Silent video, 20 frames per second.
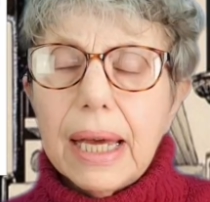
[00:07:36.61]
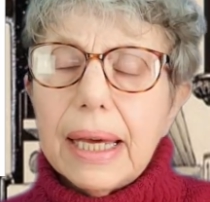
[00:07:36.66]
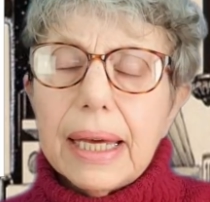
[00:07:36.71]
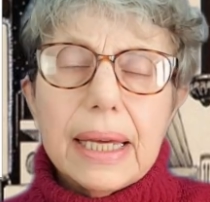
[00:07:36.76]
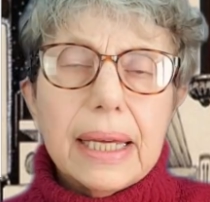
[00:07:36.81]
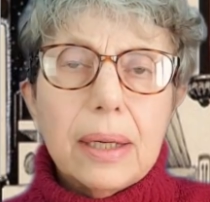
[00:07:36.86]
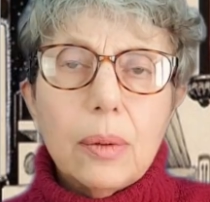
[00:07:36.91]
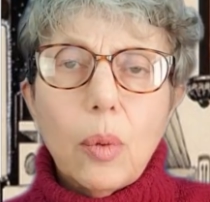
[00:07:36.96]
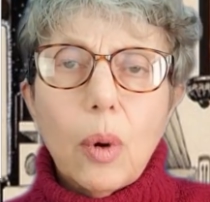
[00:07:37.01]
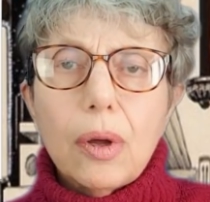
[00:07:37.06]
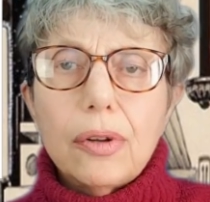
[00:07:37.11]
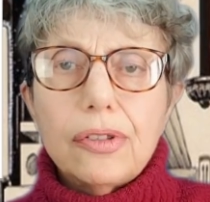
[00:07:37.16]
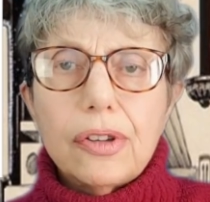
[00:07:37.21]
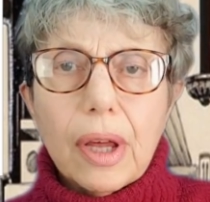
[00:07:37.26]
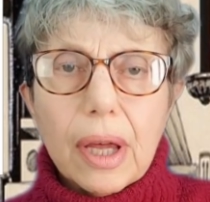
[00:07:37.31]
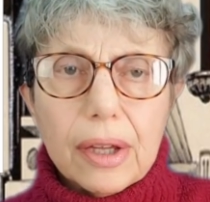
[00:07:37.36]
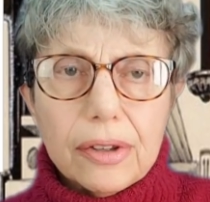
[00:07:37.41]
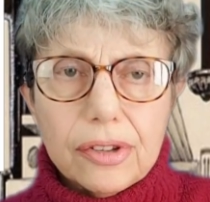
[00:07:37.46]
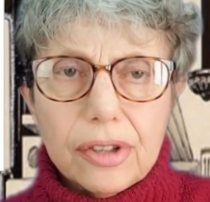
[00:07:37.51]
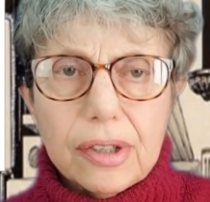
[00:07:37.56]
He was
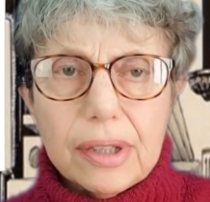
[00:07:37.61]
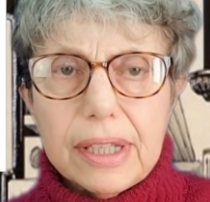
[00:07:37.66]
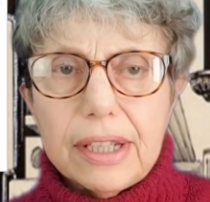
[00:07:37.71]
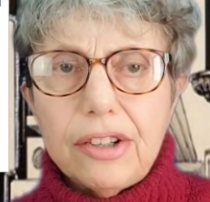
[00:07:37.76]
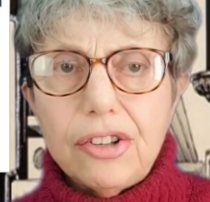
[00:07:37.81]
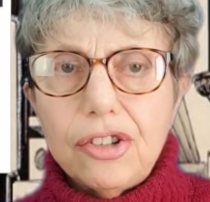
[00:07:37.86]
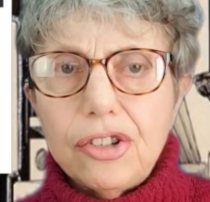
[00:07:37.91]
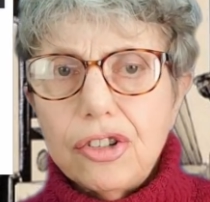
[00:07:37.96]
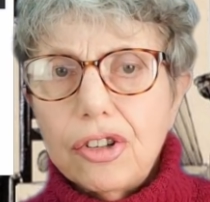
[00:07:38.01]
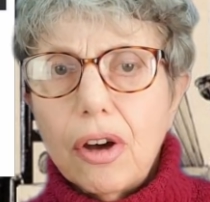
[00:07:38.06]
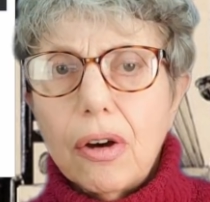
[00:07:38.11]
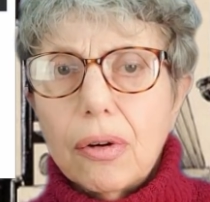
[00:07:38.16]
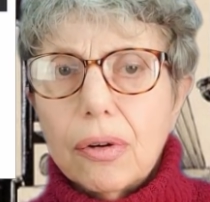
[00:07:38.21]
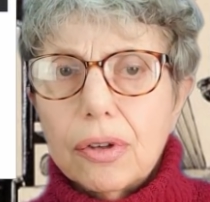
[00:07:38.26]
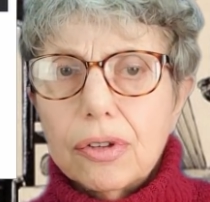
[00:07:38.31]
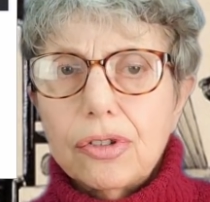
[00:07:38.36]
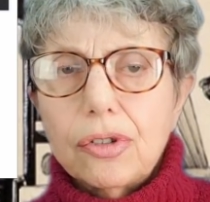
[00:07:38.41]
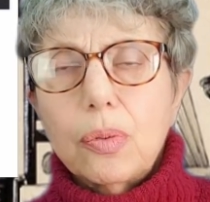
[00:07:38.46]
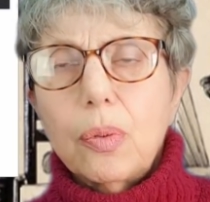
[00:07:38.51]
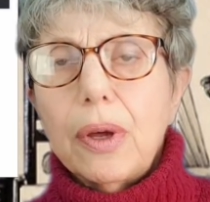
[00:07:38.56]
utterly
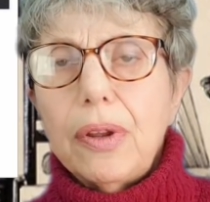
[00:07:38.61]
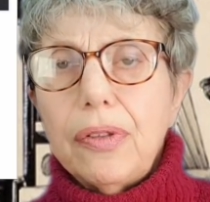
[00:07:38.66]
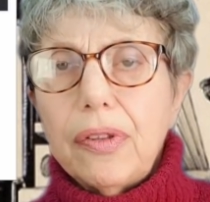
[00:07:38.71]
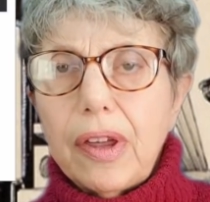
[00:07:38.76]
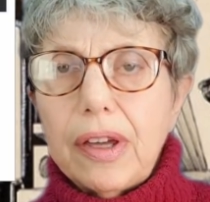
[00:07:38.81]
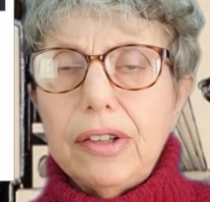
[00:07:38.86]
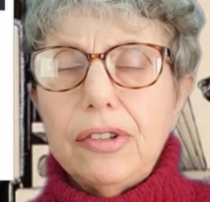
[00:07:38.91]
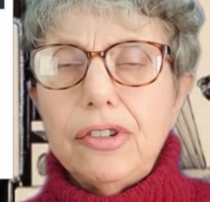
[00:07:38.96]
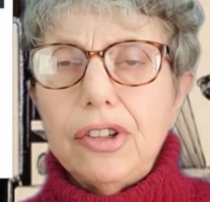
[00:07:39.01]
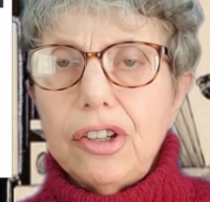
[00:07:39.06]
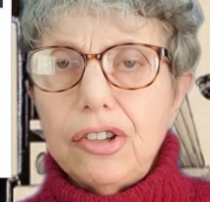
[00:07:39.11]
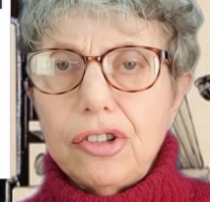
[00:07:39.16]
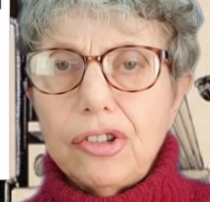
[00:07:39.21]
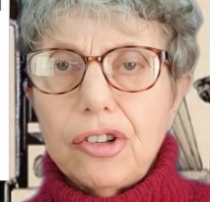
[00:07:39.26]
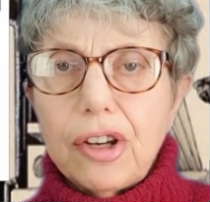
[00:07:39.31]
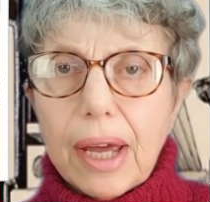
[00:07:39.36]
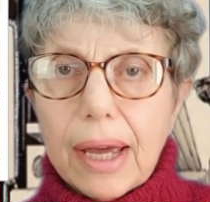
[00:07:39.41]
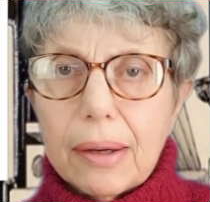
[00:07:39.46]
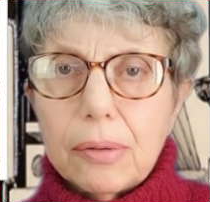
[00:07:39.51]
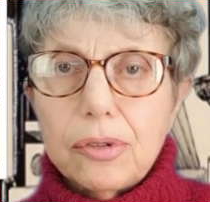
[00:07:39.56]
shocked when they
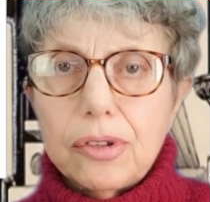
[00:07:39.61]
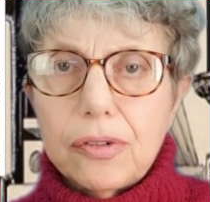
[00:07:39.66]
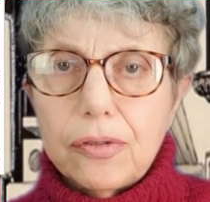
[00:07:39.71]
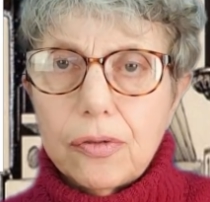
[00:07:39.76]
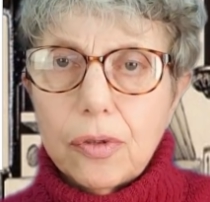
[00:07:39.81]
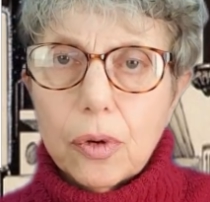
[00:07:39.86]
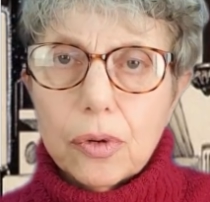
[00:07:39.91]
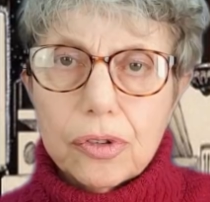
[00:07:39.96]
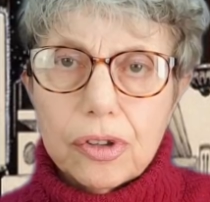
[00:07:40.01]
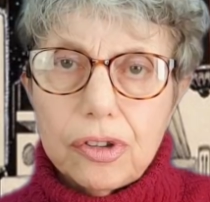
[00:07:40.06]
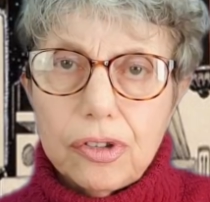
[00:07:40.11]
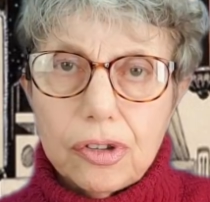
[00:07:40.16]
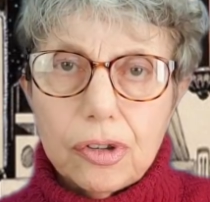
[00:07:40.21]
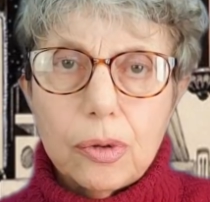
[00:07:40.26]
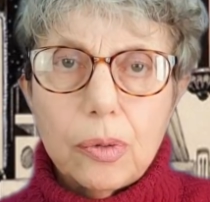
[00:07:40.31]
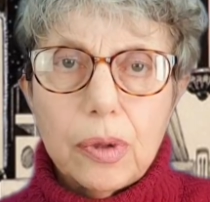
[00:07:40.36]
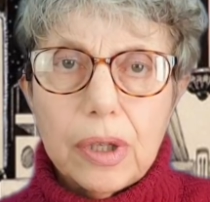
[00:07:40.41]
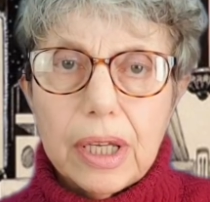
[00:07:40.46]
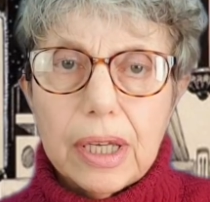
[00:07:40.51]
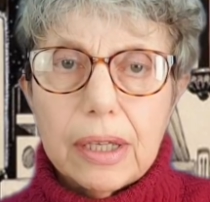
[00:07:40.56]
dished out a
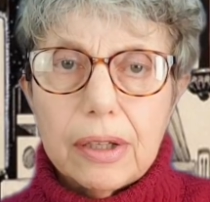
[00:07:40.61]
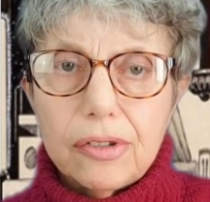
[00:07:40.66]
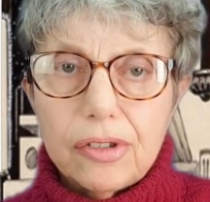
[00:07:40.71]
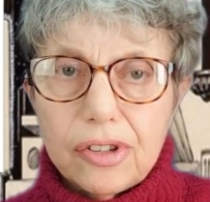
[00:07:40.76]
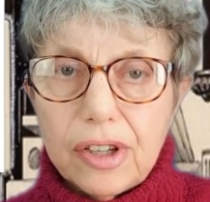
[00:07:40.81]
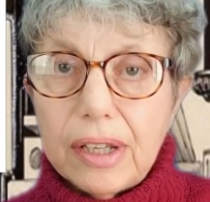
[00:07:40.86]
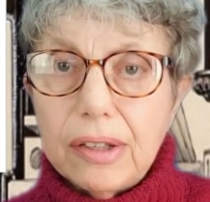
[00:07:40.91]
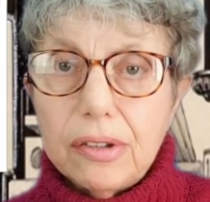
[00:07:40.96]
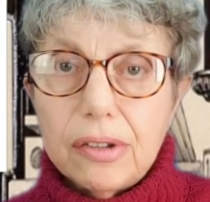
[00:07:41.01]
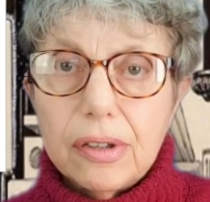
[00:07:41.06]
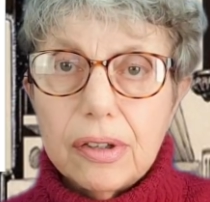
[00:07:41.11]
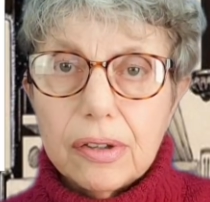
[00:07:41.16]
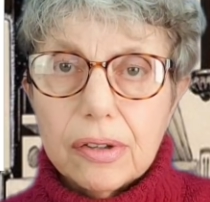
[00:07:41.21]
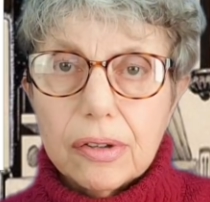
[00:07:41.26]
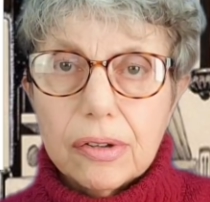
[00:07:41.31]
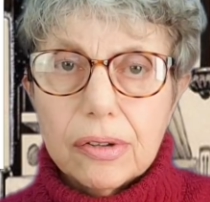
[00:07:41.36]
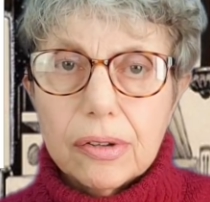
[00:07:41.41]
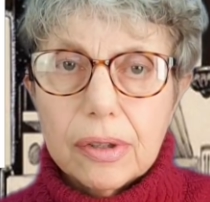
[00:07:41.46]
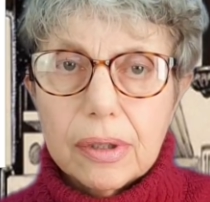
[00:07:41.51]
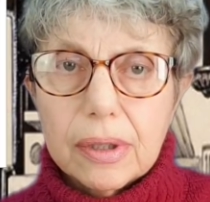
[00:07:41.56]
42 year
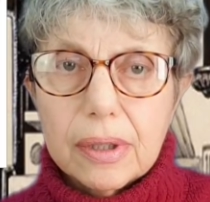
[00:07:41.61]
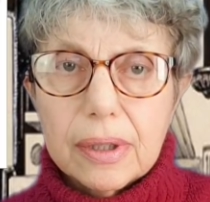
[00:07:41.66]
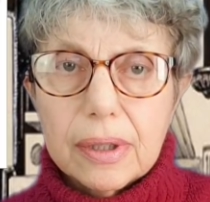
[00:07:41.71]
sentence.